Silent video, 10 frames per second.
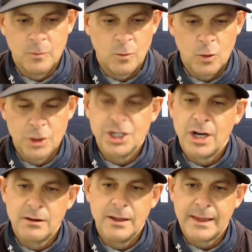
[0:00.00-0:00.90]
we're
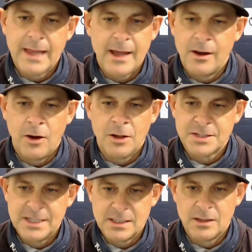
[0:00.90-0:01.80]
juggling that all
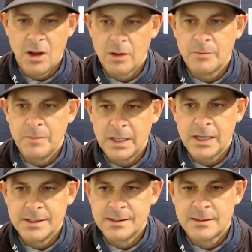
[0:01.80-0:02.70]
season long
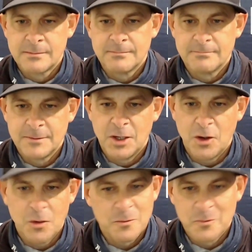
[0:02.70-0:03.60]
because you
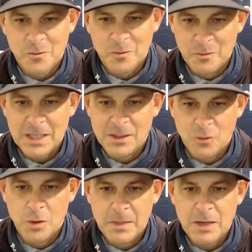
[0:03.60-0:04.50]
know mean
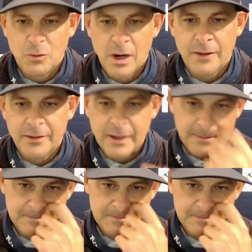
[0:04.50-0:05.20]
would mean we're healthy.